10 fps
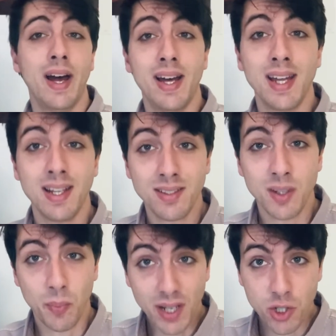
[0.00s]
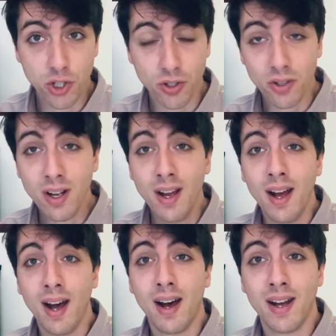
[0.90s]
In the picture
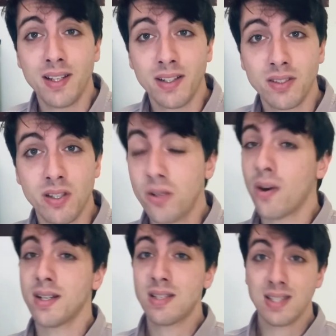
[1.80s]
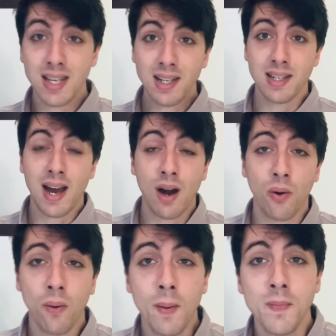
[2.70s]
that you are seeing
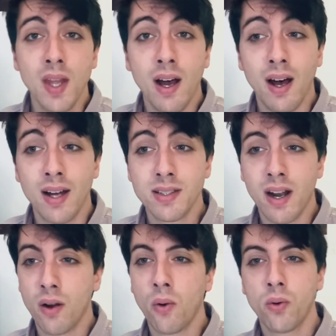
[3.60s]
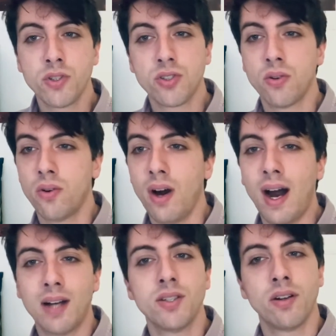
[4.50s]
now, there are also
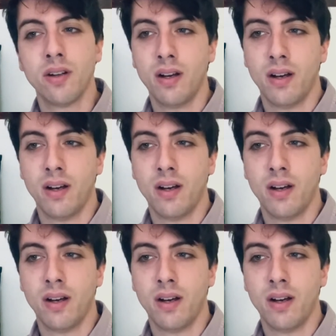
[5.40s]
other